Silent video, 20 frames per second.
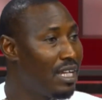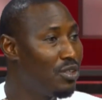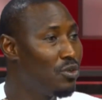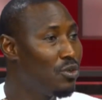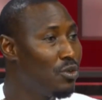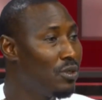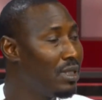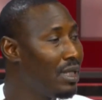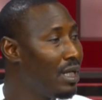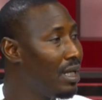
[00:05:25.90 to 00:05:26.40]
I
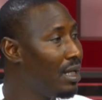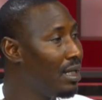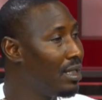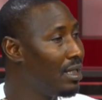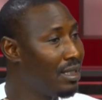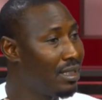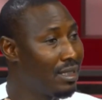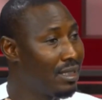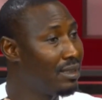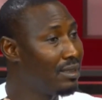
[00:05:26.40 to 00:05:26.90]
know the
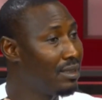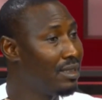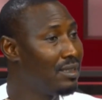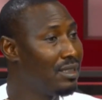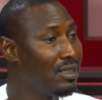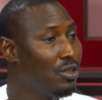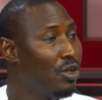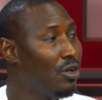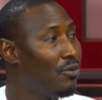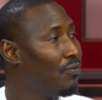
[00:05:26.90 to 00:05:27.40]

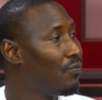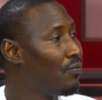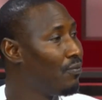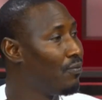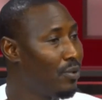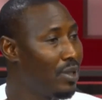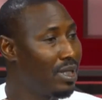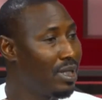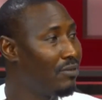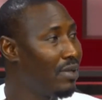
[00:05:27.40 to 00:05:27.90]
intensity of
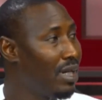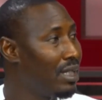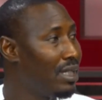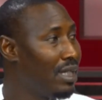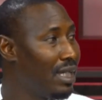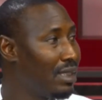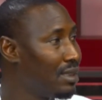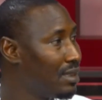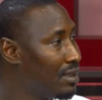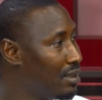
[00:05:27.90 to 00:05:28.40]
whatever
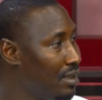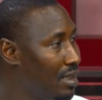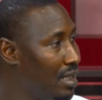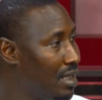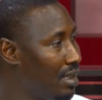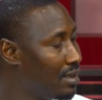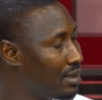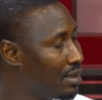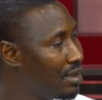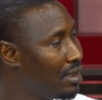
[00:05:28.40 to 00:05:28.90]
he
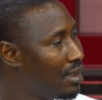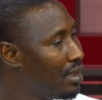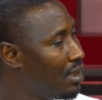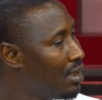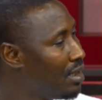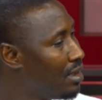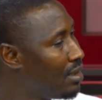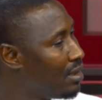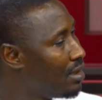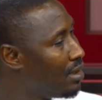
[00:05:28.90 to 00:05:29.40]

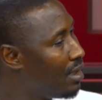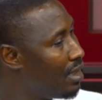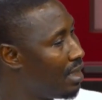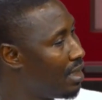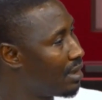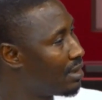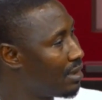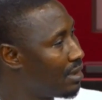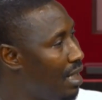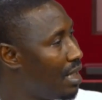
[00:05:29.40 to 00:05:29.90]

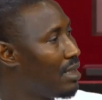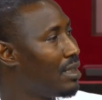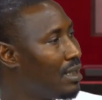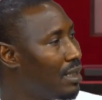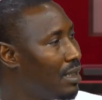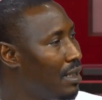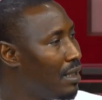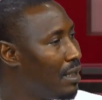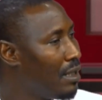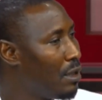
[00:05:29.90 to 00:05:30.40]
has done,
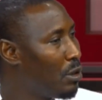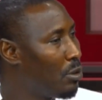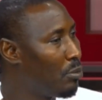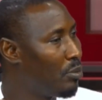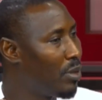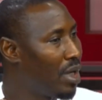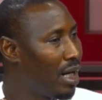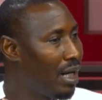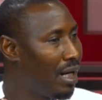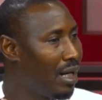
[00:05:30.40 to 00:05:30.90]

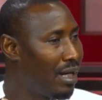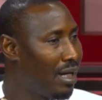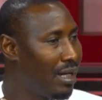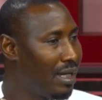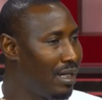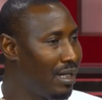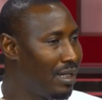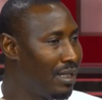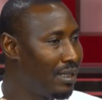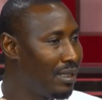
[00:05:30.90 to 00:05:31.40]
but
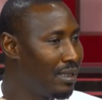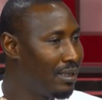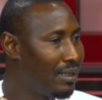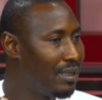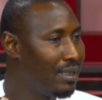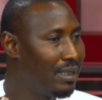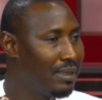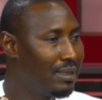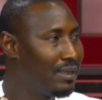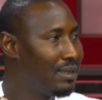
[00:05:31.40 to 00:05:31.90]

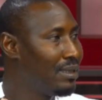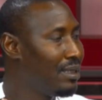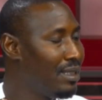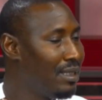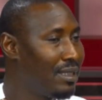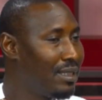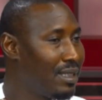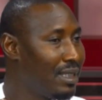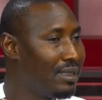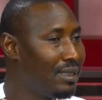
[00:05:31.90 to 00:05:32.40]
this
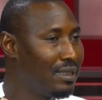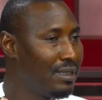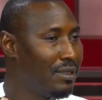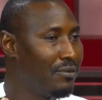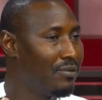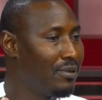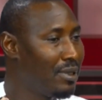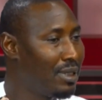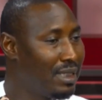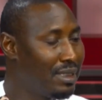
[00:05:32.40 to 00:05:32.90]

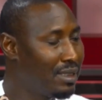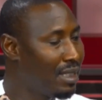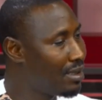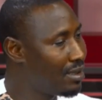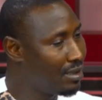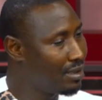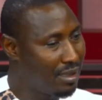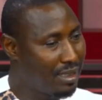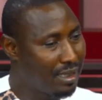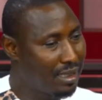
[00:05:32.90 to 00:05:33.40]

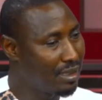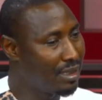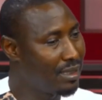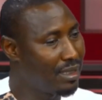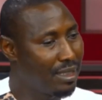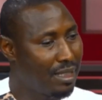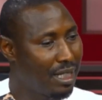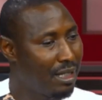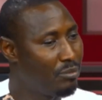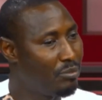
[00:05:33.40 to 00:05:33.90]

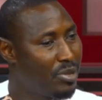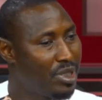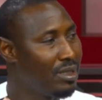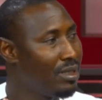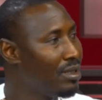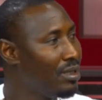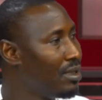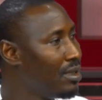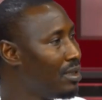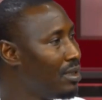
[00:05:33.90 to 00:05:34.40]
intensity can
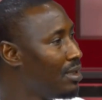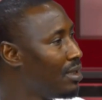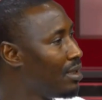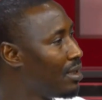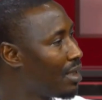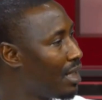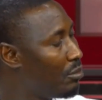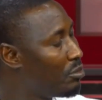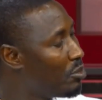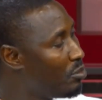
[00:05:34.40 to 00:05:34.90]
be
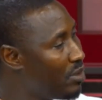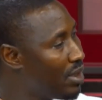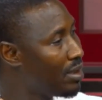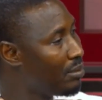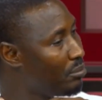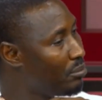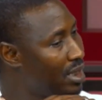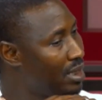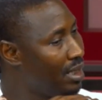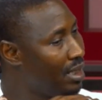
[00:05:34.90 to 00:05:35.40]

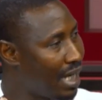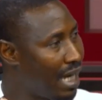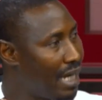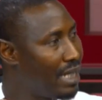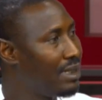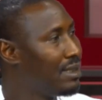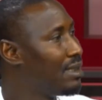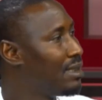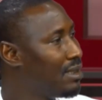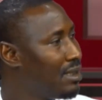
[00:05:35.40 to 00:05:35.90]
made
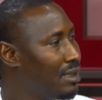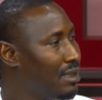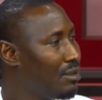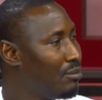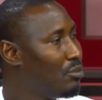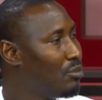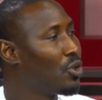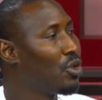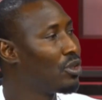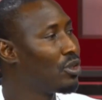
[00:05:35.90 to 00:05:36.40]
light
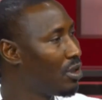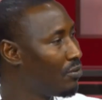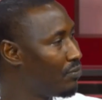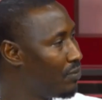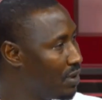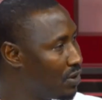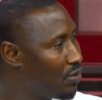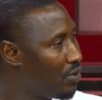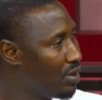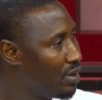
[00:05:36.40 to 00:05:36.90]
because of
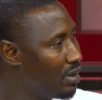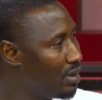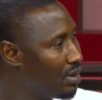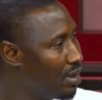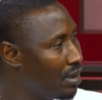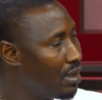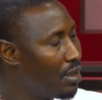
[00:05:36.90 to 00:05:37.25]
his condition.